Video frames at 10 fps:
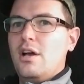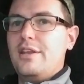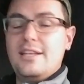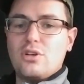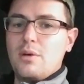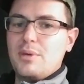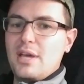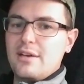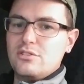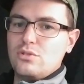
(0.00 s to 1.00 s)
and he taught me
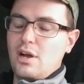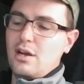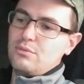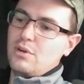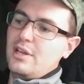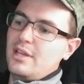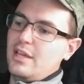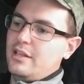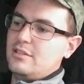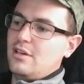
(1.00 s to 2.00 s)
how to drive, right?
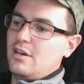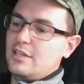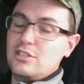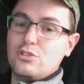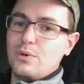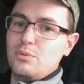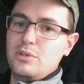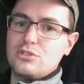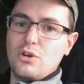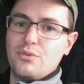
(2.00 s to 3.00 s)
And I did 3
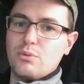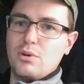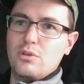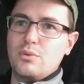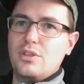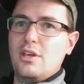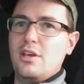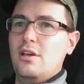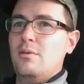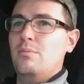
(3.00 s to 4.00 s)
weeks over the road with
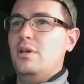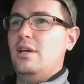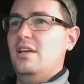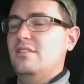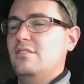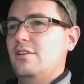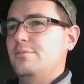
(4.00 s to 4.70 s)
him, and